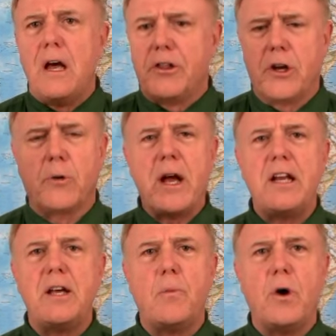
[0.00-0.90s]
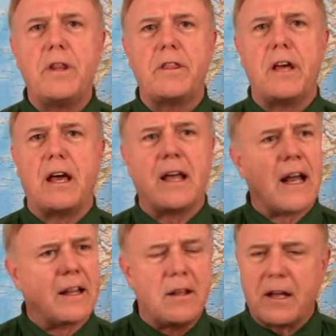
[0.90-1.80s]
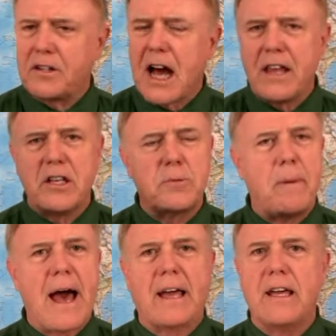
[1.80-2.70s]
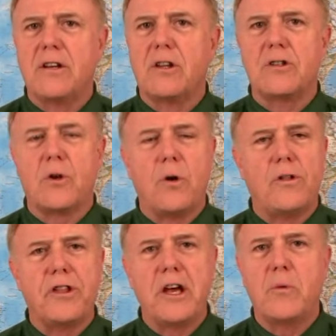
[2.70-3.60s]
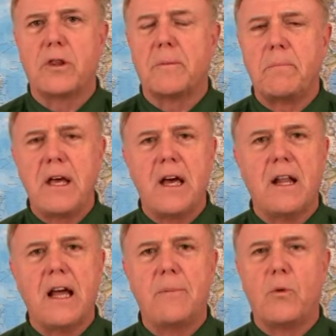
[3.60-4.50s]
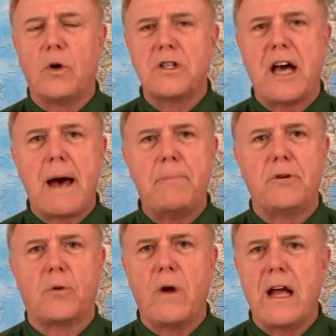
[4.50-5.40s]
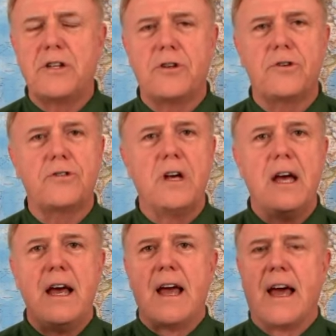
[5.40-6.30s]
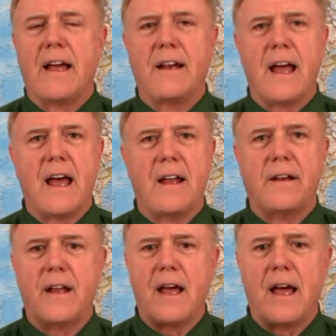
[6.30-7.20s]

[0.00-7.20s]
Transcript: The Uranium One thing, and I tie this back into this whole thing with the BLM and what's happened to ranchers and